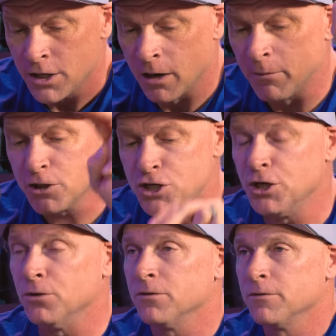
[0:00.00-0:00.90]
Number
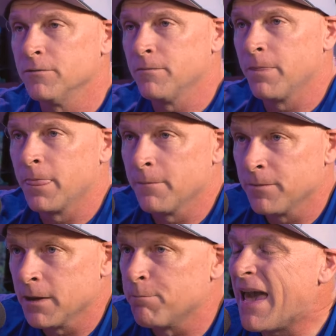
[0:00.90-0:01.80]
two,
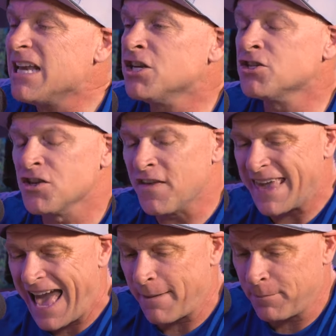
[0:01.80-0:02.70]
Patience in the
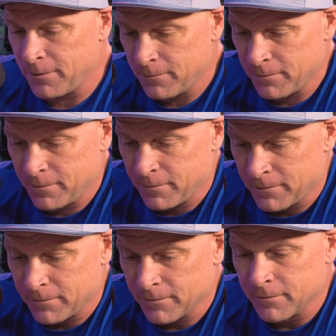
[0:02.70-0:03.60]
gap.
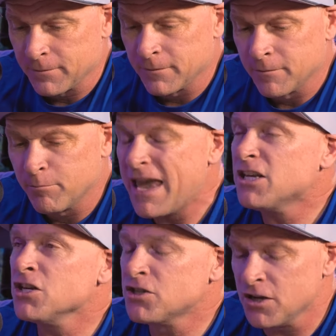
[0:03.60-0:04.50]

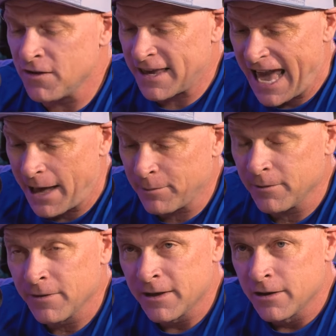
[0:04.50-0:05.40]
Patience in the gap.
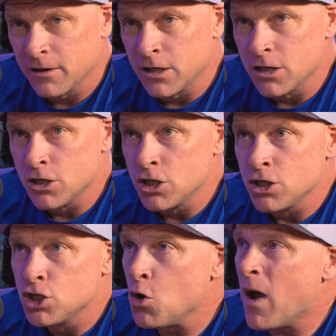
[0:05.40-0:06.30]

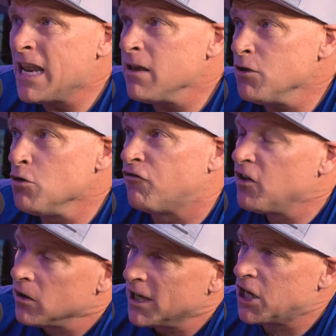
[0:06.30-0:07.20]
Do any of you
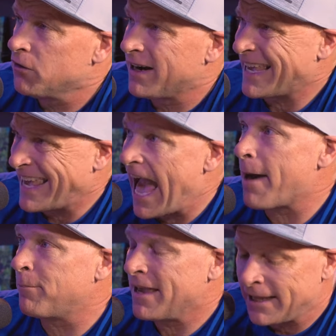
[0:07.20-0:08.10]
feel like you're in a
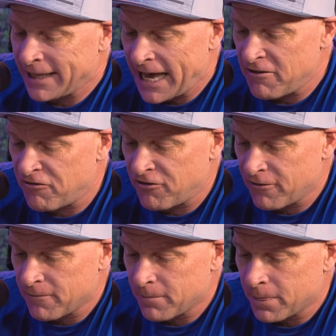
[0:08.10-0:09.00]
gap in life?